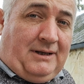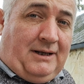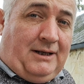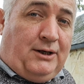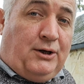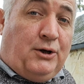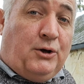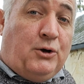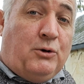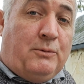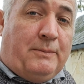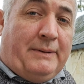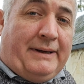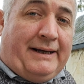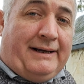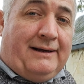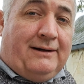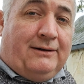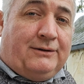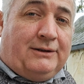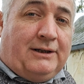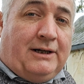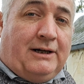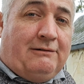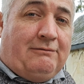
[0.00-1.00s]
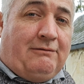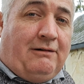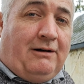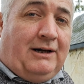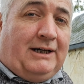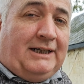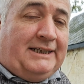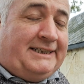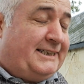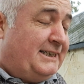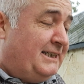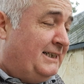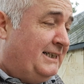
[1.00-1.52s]
looming on the
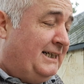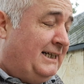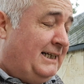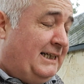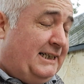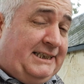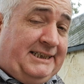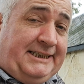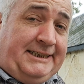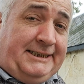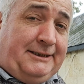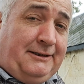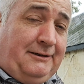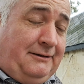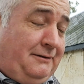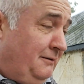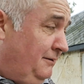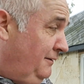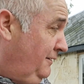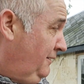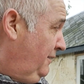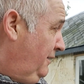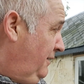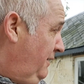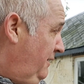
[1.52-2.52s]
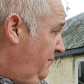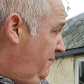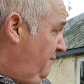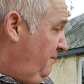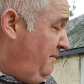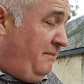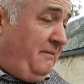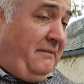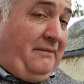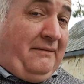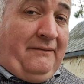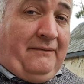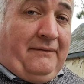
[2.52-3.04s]
horizon is
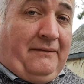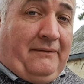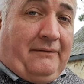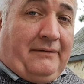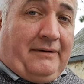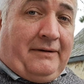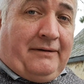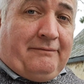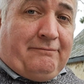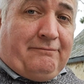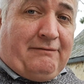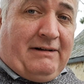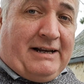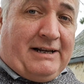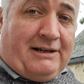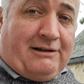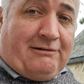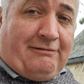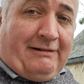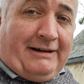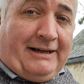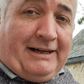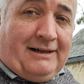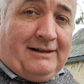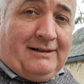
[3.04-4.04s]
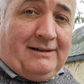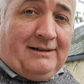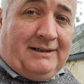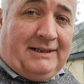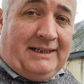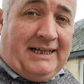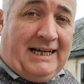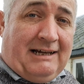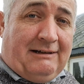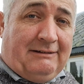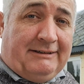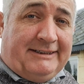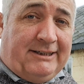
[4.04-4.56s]
rendering
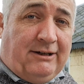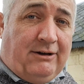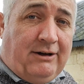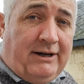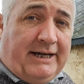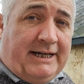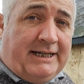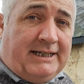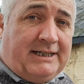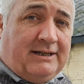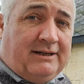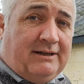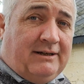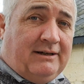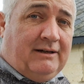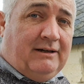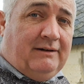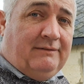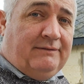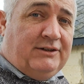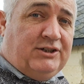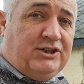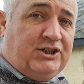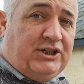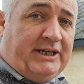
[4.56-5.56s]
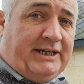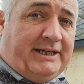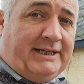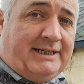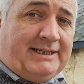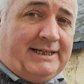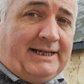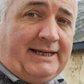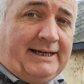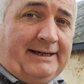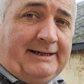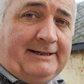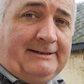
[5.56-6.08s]
the outside of the
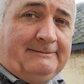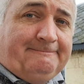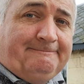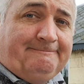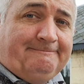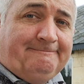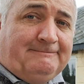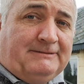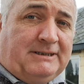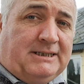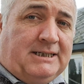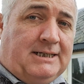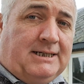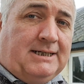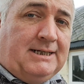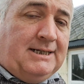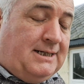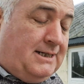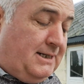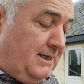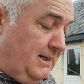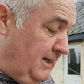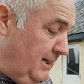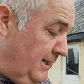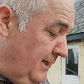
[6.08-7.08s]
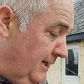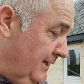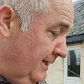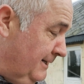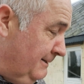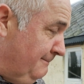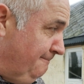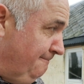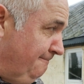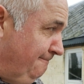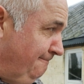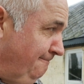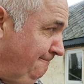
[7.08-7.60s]
Gite here.
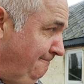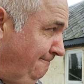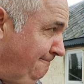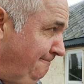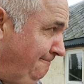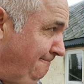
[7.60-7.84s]
I'm